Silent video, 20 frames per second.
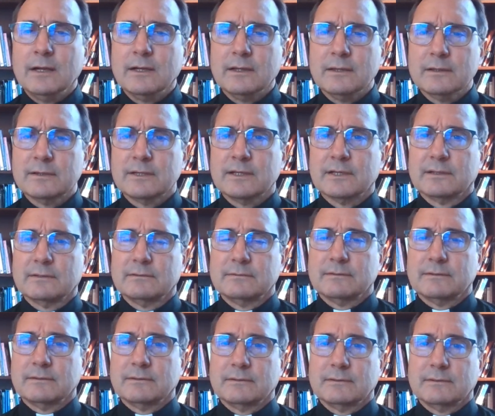Another
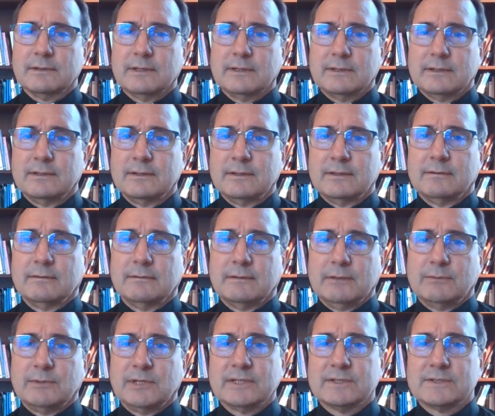thing I,
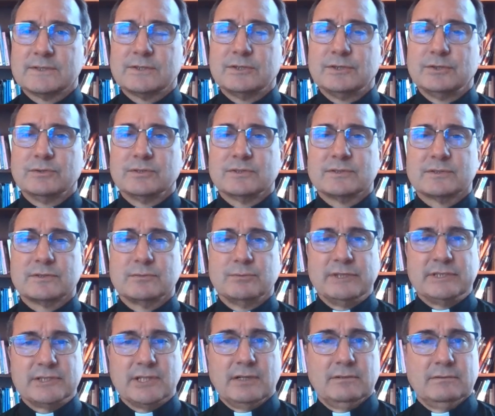I want us to do is to
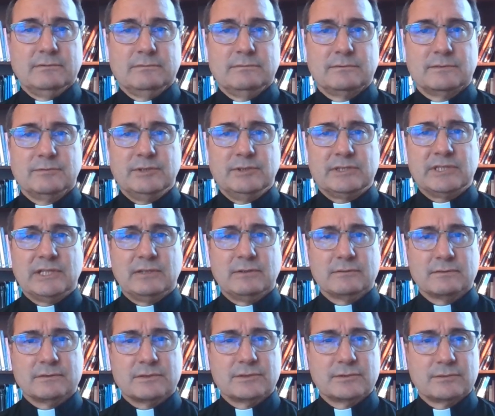reach out, to reach
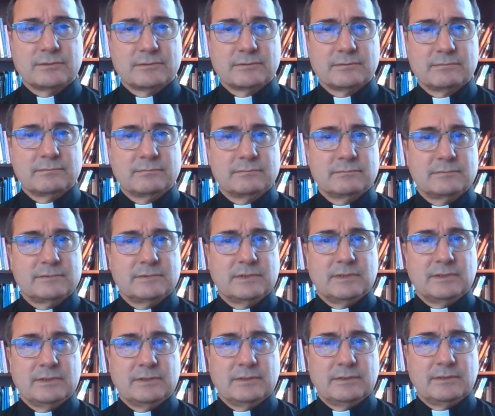out to
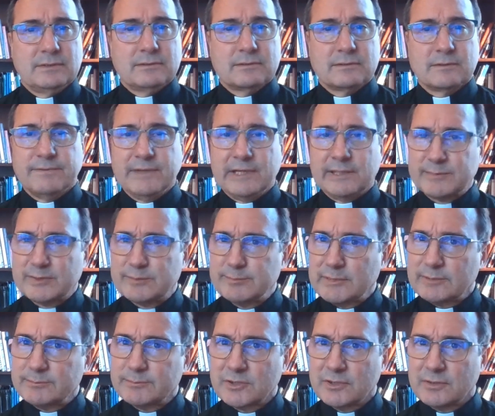to a family
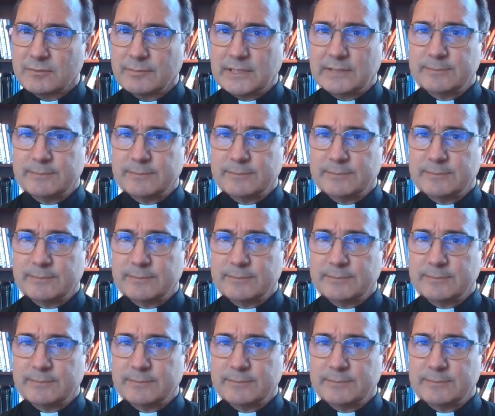member or a